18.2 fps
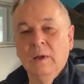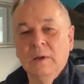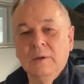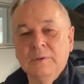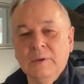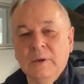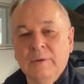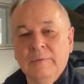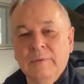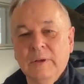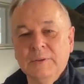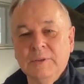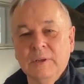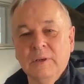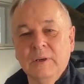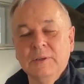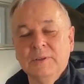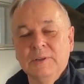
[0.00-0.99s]
So it's a
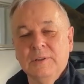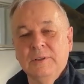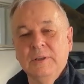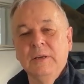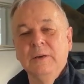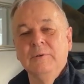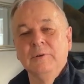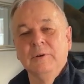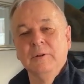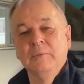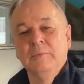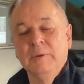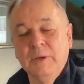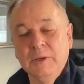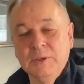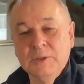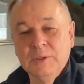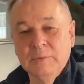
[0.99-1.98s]
nice ethereal
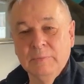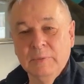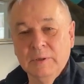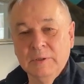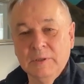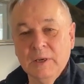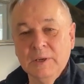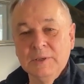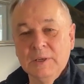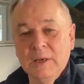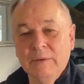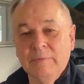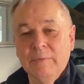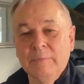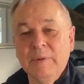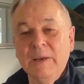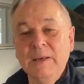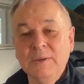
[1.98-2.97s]
piece, but it does have
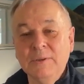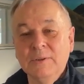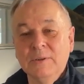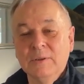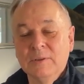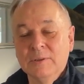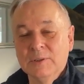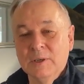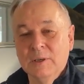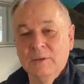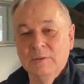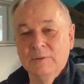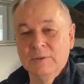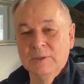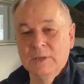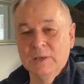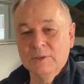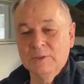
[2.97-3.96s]
a beat. So
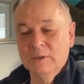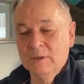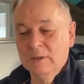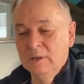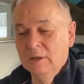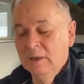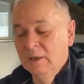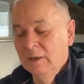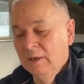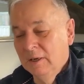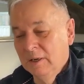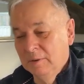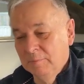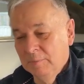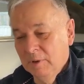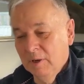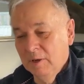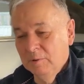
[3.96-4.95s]
there's actually an
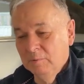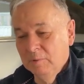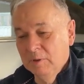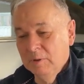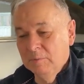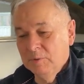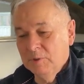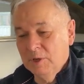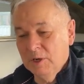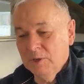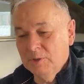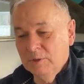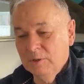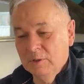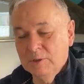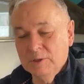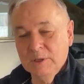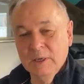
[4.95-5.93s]
implied rhythm
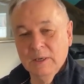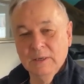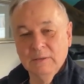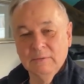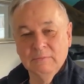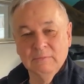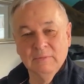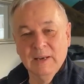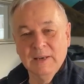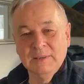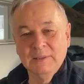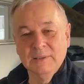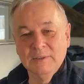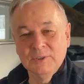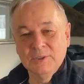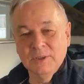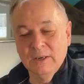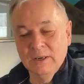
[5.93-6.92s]
section, a slight
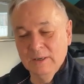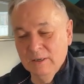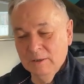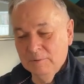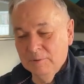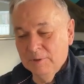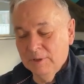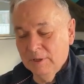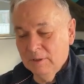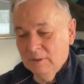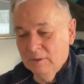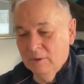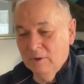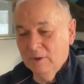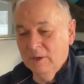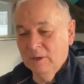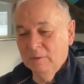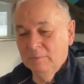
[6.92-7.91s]
Latin style, I would think,
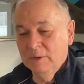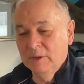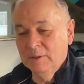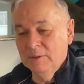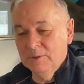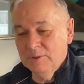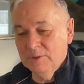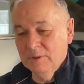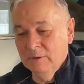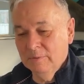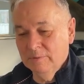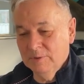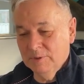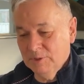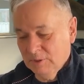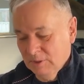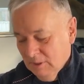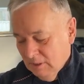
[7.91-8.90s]
lurking beneath the
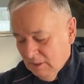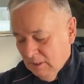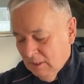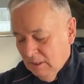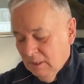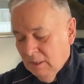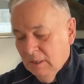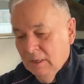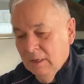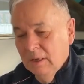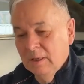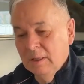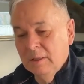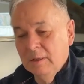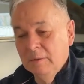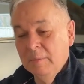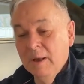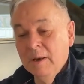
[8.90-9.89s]
surface.
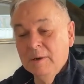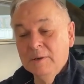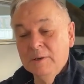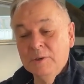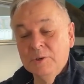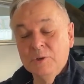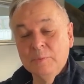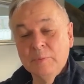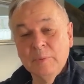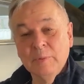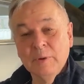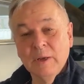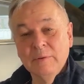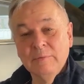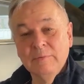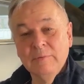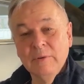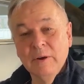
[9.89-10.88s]
The melody should be
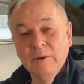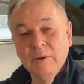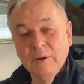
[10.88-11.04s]
played very